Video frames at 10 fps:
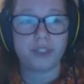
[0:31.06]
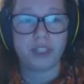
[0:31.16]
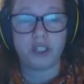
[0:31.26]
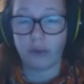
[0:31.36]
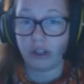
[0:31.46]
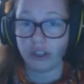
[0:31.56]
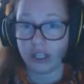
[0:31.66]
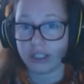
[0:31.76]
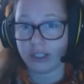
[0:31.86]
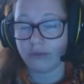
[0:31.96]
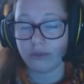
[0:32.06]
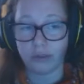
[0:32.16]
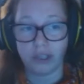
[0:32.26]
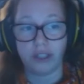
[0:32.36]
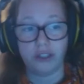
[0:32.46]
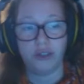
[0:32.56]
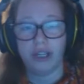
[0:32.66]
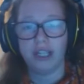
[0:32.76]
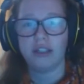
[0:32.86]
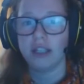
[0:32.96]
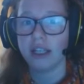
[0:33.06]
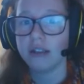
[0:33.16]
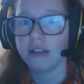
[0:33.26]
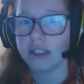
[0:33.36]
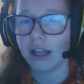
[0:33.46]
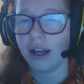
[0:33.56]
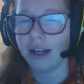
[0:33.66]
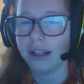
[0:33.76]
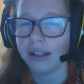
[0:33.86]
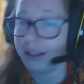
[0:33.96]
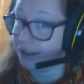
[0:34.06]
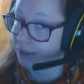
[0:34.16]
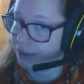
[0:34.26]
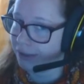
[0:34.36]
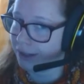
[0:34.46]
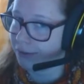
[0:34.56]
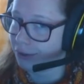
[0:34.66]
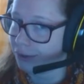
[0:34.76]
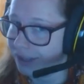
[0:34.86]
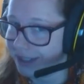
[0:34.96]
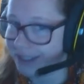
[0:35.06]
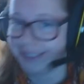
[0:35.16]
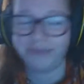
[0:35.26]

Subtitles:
She apologises for it being too late. Darling, it is never too late.